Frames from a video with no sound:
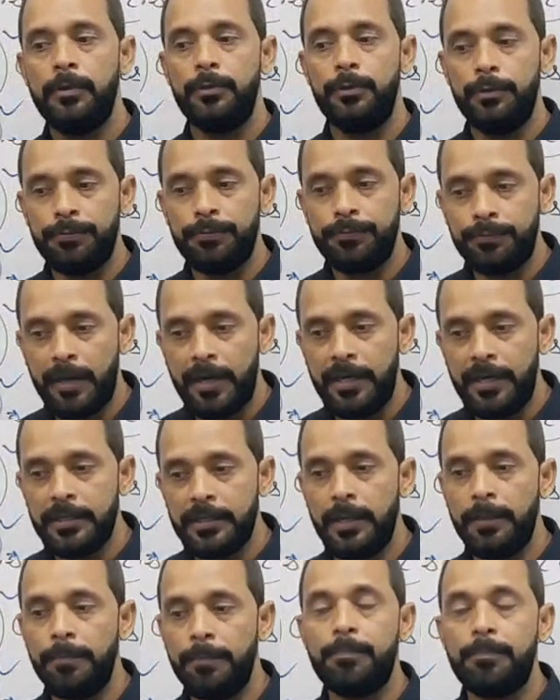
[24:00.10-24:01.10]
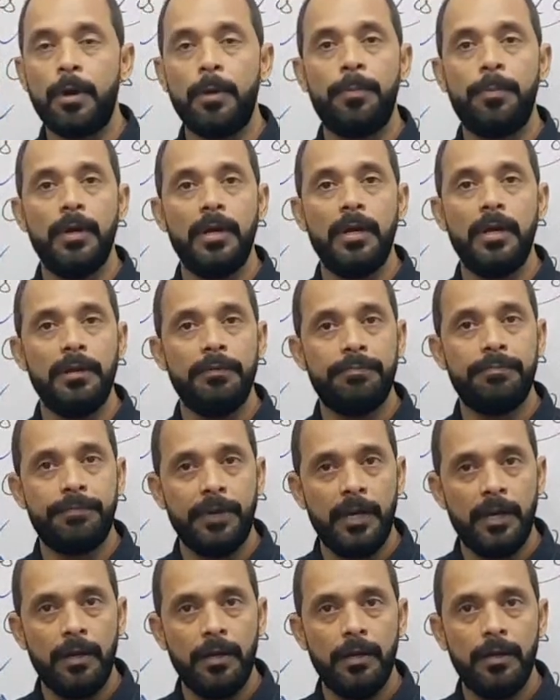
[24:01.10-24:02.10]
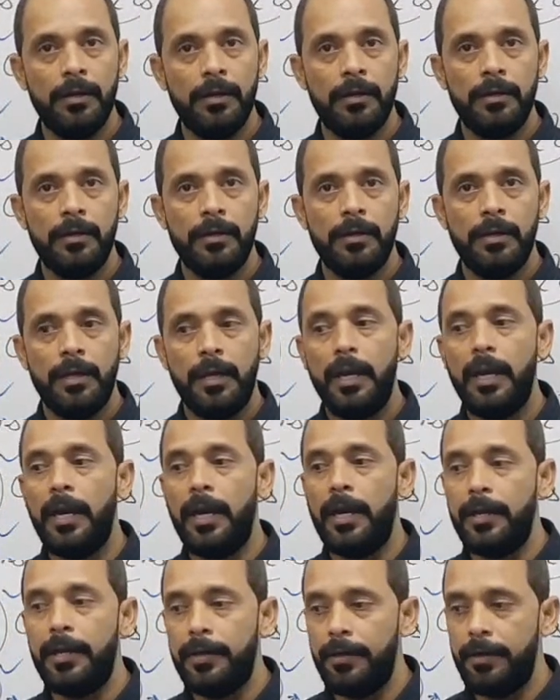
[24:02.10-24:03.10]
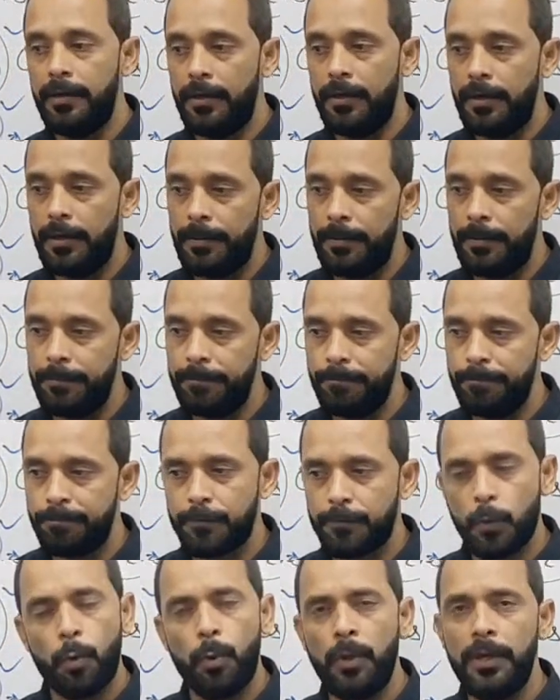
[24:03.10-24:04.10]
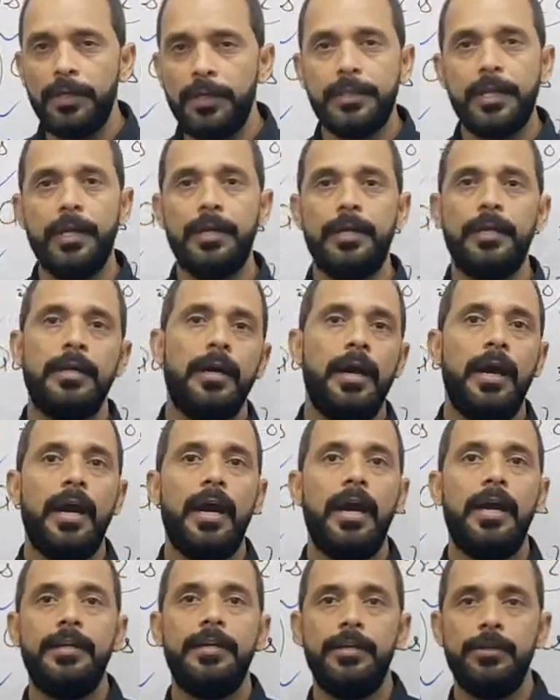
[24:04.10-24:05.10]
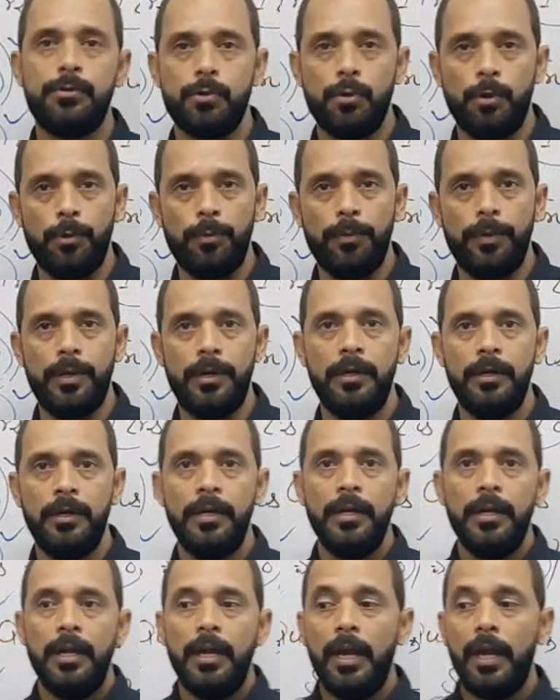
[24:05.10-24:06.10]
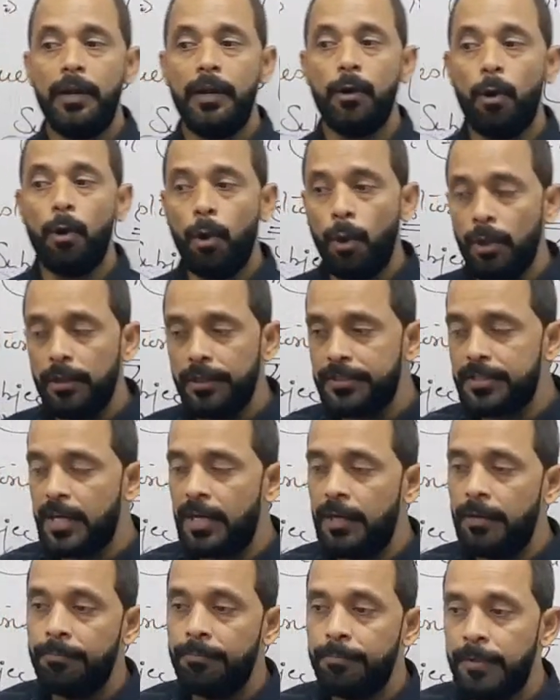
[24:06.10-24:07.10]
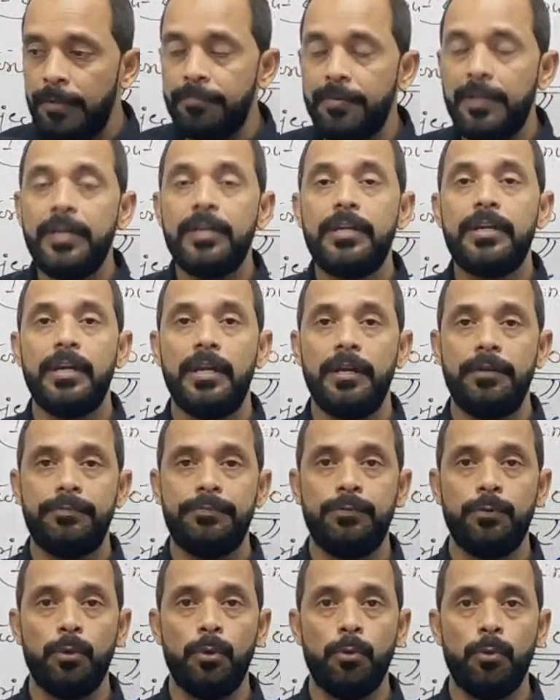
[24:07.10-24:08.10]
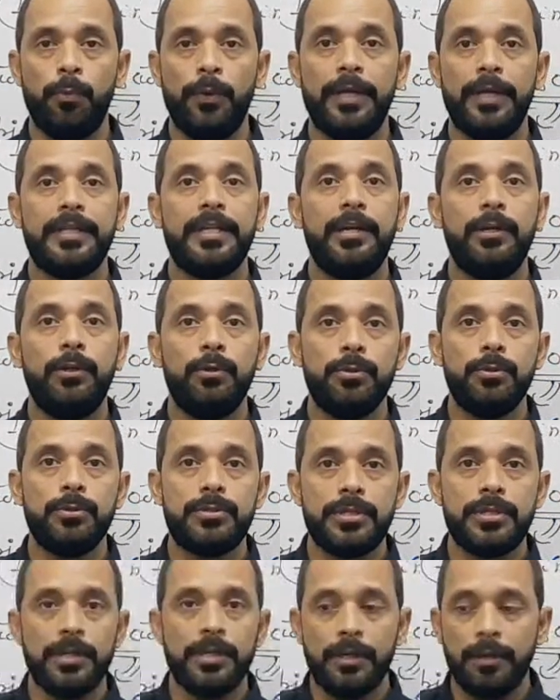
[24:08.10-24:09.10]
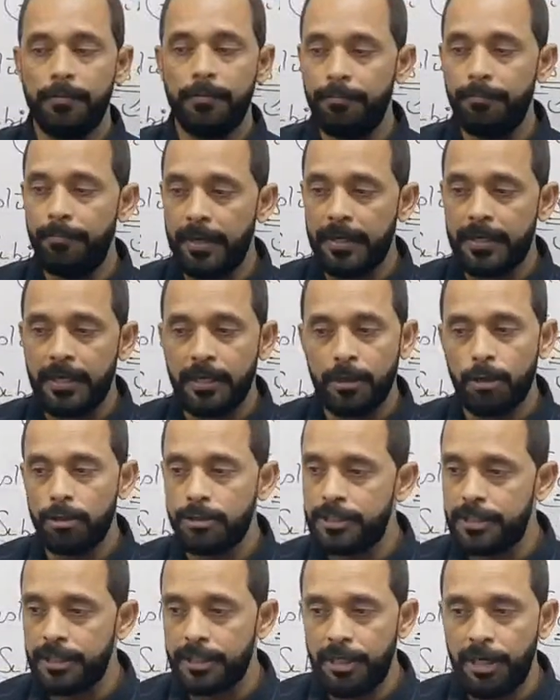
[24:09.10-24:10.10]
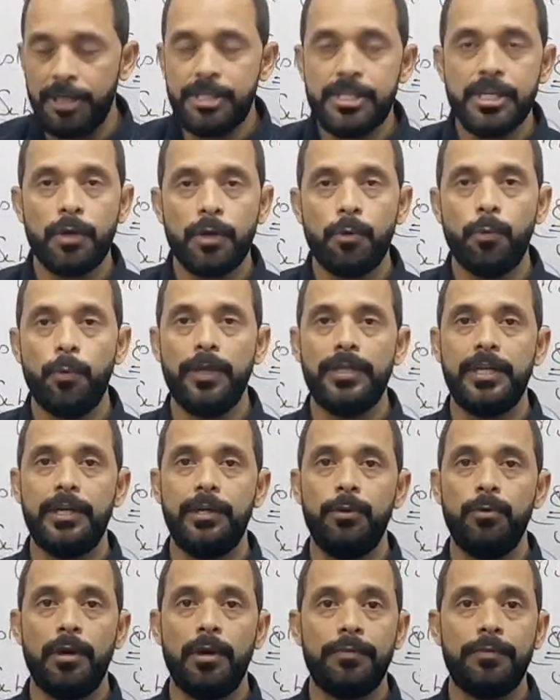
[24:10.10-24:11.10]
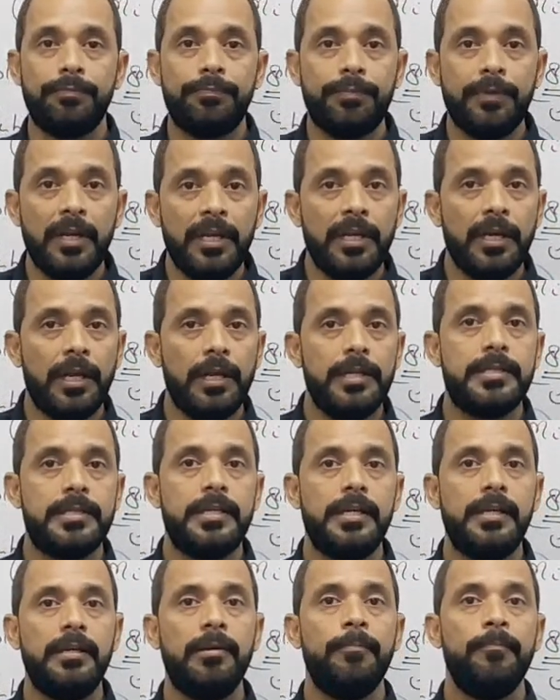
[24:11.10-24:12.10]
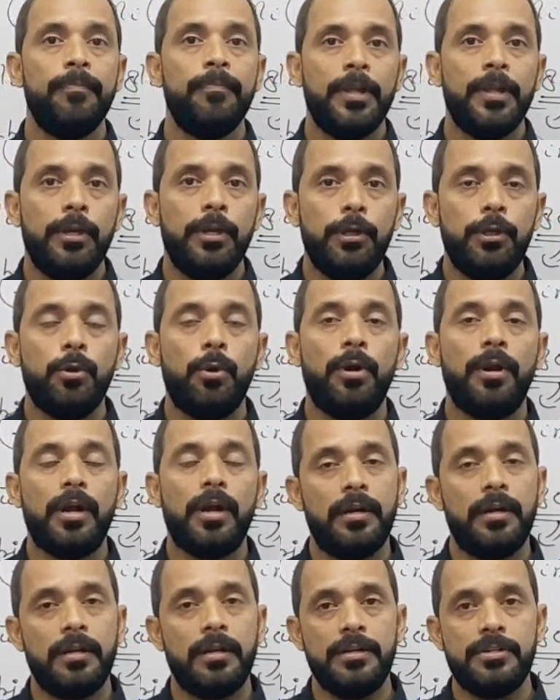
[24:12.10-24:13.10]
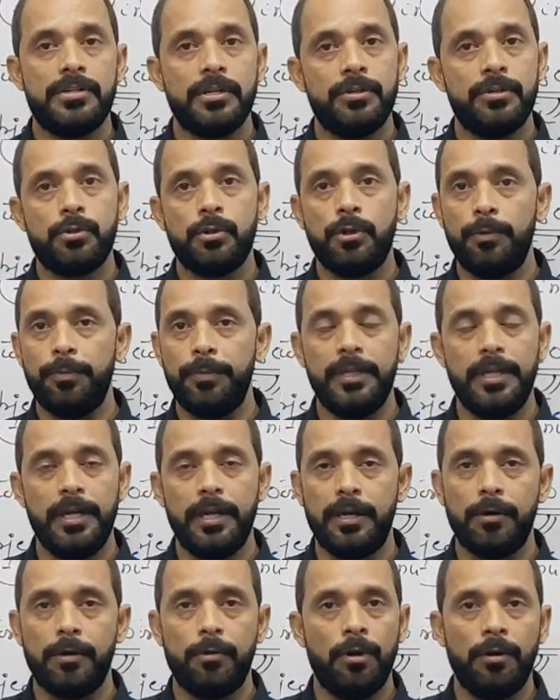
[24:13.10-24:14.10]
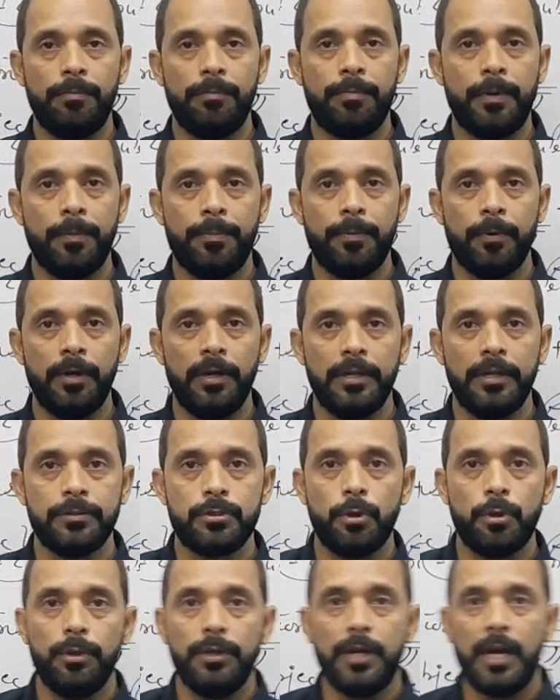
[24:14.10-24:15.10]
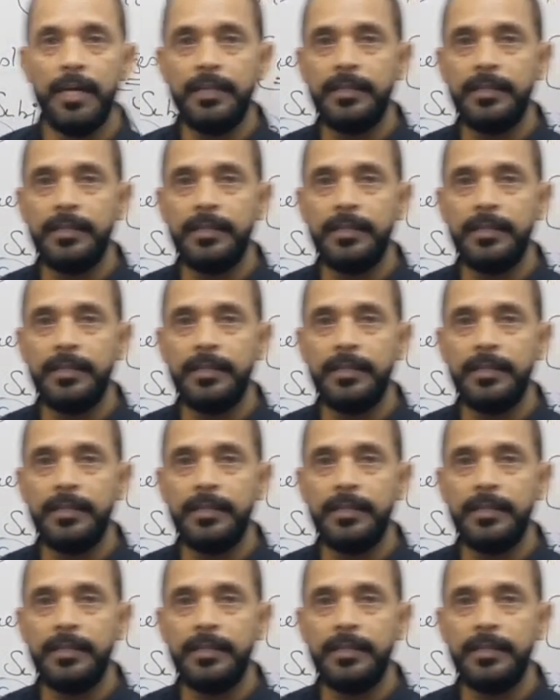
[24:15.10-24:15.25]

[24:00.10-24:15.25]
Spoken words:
you find them properly filled, and only then hand it over. And all the time be very careful whether you making your signature, whether you are filling anything, your attention should be there on properly. So I